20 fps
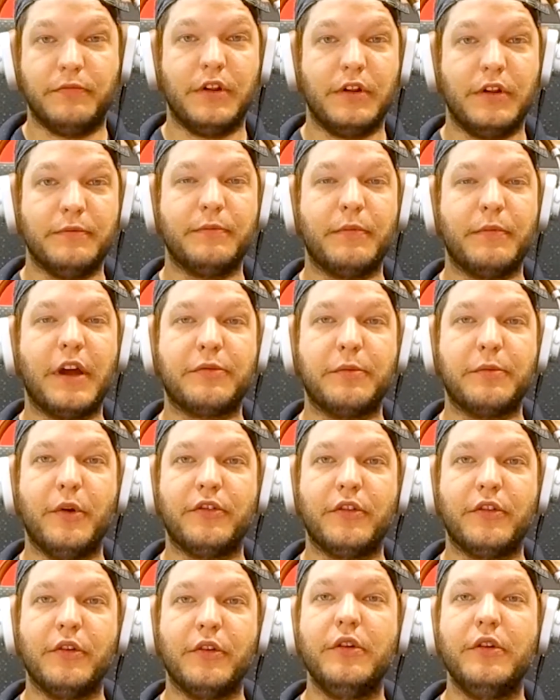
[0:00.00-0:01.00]
Massimo
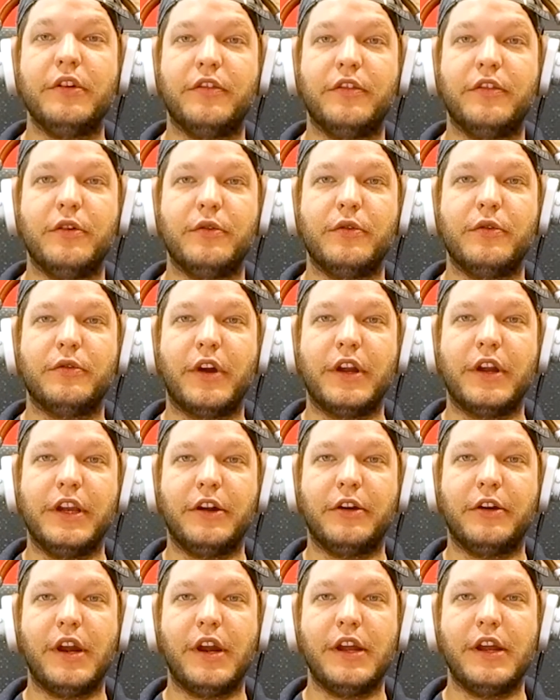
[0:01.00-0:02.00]
is alluding to right
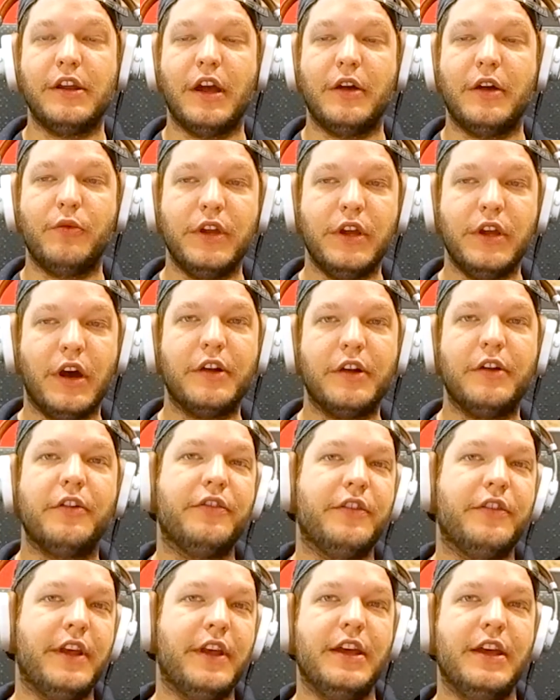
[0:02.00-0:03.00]
here, right? We
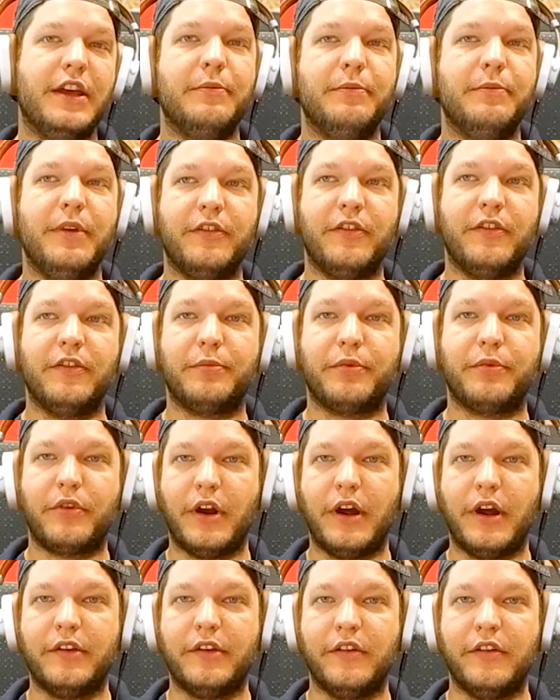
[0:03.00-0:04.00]
understand business
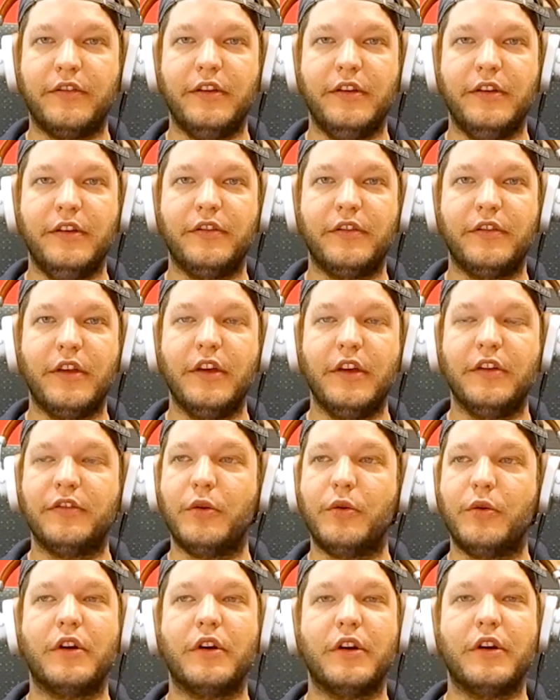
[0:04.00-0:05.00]
processes.
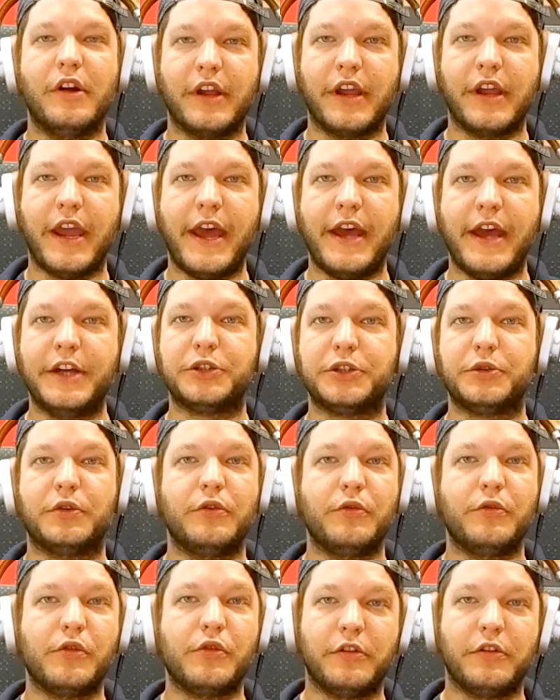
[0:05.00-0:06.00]
So order to cash or
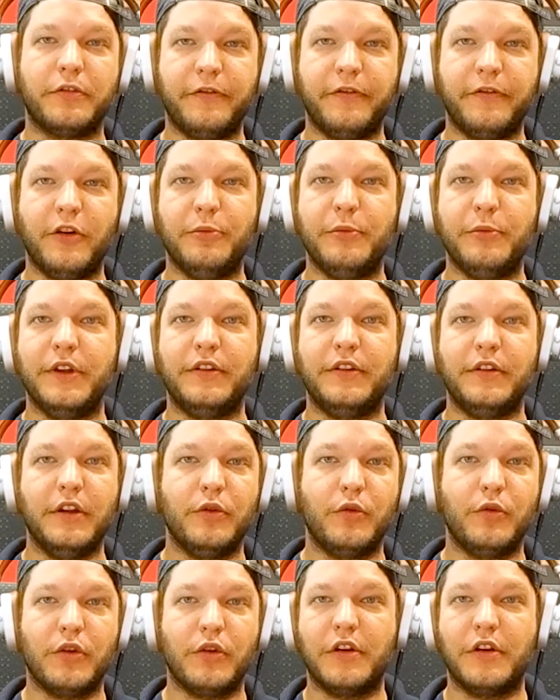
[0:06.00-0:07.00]
order fulfillment,
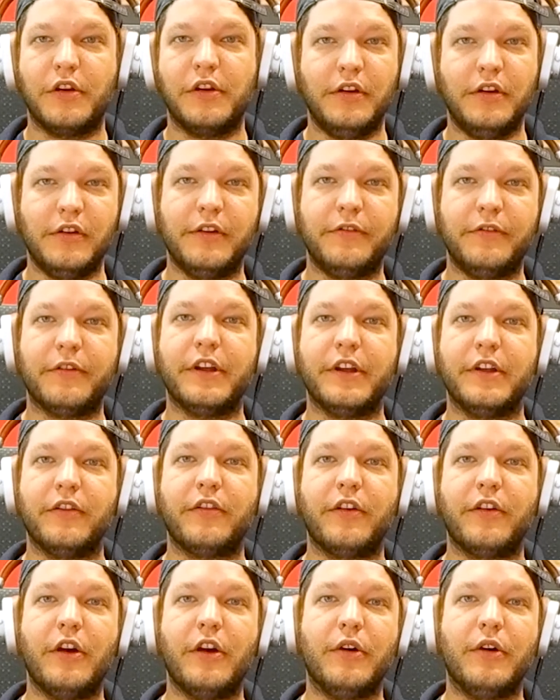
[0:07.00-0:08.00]
order to delivery, and
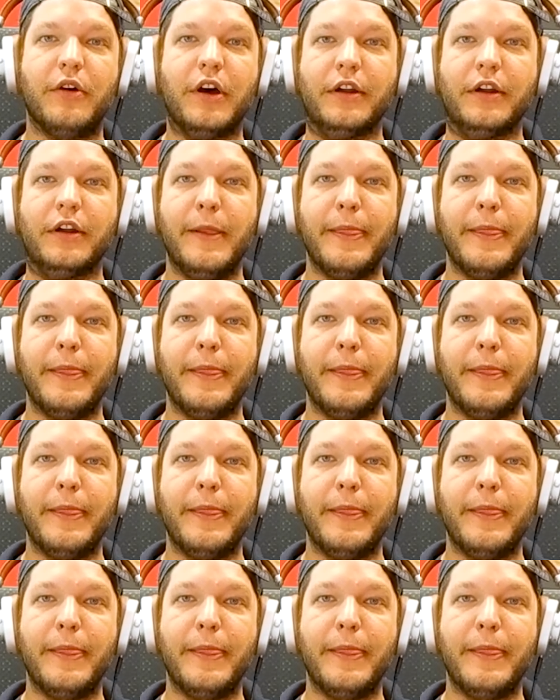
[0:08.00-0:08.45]
so on.